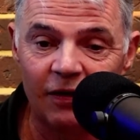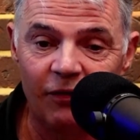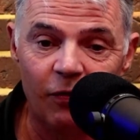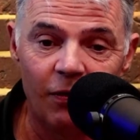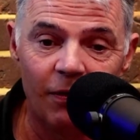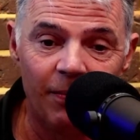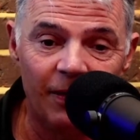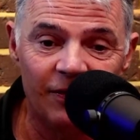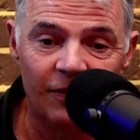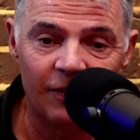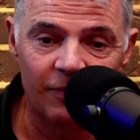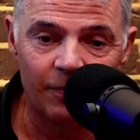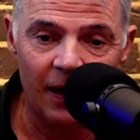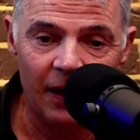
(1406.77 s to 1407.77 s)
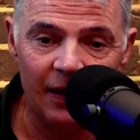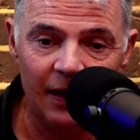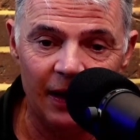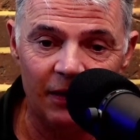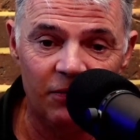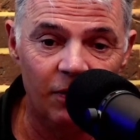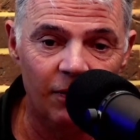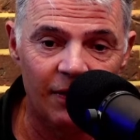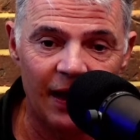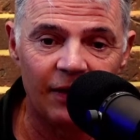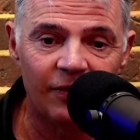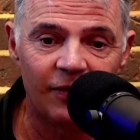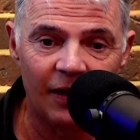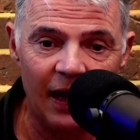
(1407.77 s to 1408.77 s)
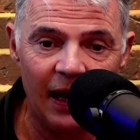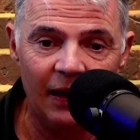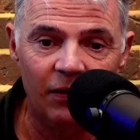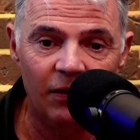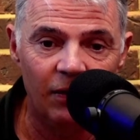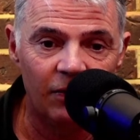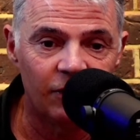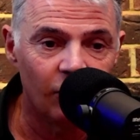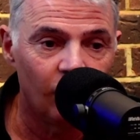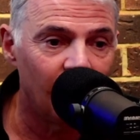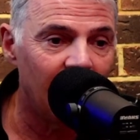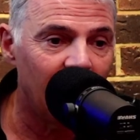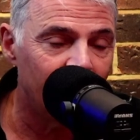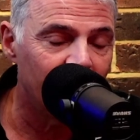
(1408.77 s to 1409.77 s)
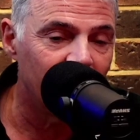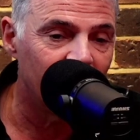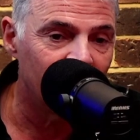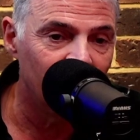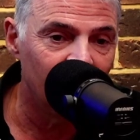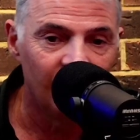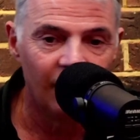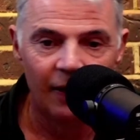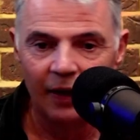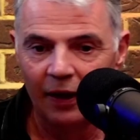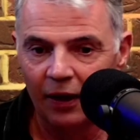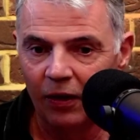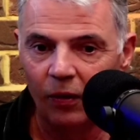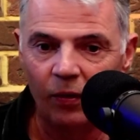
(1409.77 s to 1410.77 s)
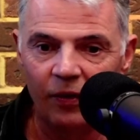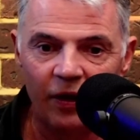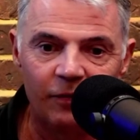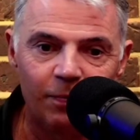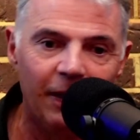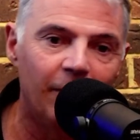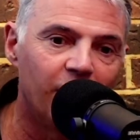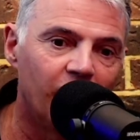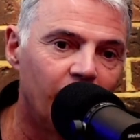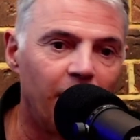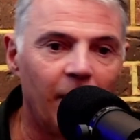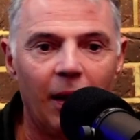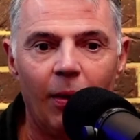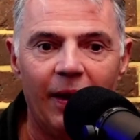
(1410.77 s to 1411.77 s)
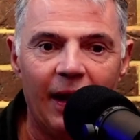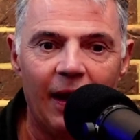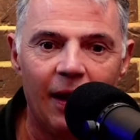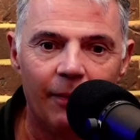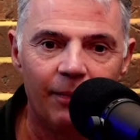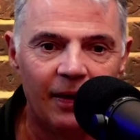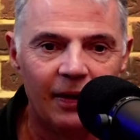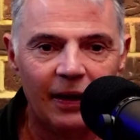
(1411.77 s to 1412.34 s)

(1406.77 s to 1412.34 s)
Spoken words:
if you're a businessman in 2008 and you saw what happened to all those people blowing up,